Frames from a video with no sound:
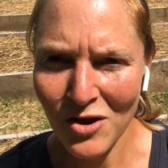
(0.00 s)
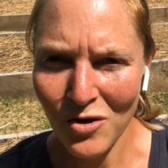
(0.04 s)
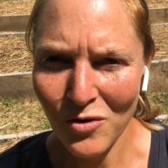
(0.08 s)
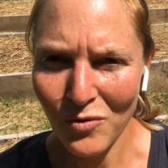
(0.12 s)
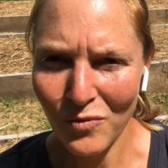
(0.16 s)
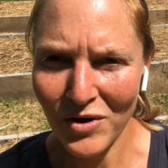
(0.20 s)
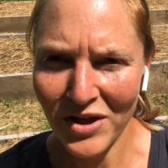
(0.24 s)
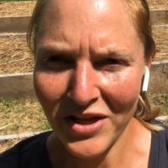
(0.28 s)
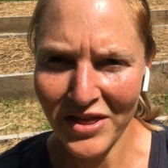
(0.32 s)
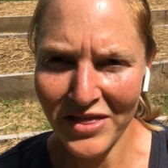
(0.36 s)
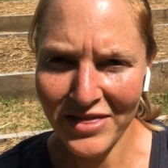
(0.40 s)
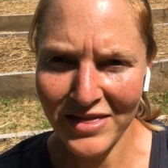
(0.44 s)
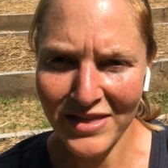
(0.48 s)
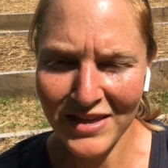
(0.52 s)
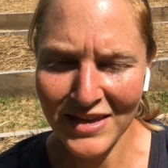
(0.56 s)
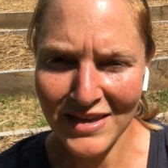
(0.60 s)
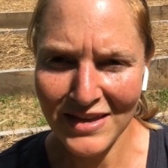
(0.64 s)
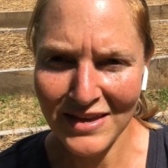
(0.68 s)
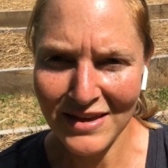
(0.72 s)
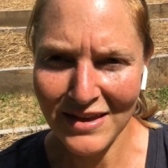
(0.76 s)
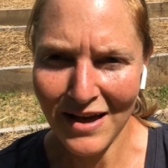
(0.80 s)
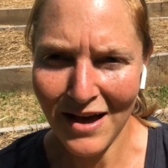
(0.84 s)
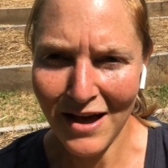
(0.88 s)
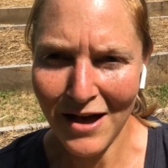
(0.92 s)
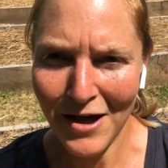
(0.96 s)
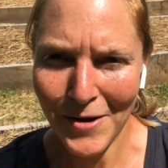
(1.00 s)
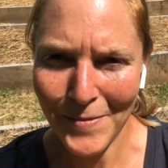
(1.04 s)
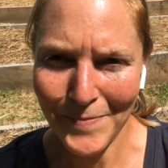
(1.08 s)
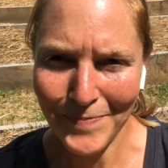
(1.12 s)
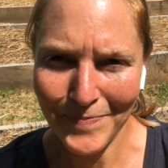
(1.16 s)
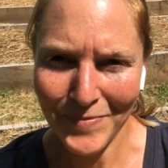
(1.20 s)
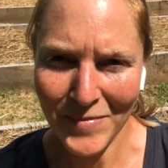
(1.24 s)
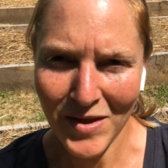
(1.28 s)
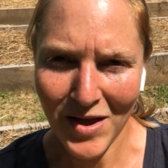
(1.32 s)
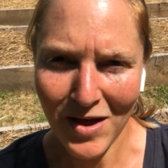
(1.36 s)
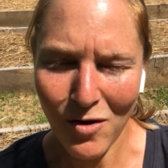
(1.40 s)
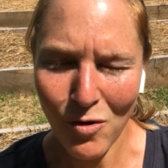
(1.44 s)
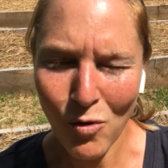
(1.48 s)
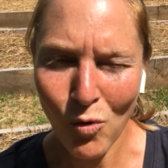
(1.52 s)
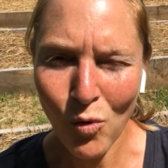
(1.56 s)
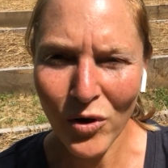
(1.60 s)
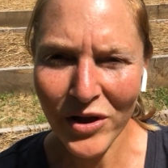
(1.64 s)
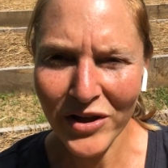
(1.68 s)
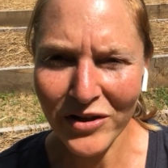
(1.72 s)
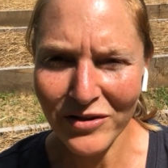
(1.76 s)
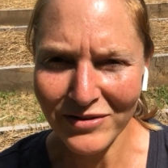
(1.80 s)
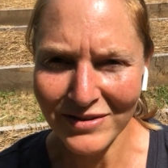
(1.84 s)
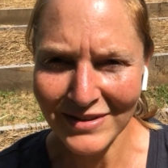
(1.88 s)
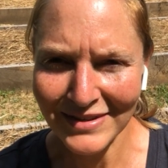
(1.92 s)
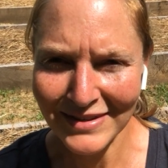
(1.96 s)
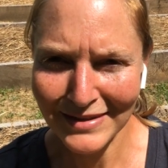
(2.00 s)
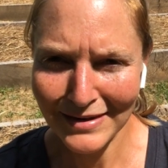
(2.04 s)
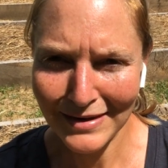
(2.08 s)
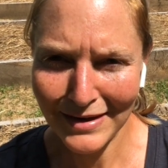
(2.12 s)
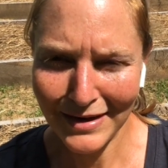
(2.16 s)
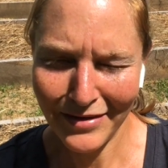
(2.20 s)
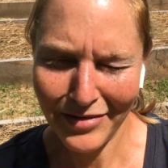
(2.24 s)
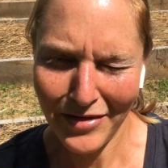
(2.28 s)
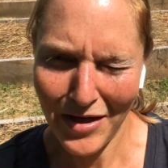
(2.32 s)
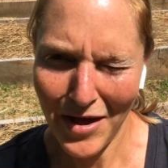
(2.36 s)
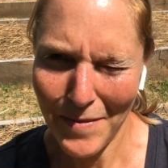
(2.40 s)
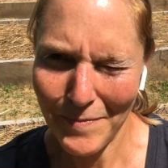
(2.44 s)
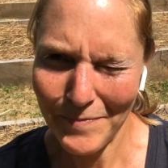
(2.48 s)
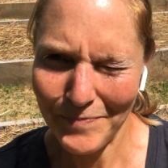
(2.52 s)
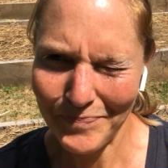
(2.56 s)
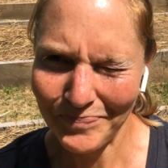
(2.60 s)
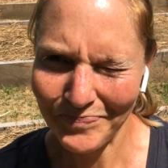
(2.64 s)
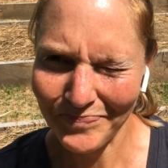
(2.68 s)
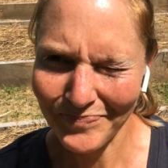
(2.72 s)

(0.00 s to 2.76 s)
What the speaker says: with the oils in them.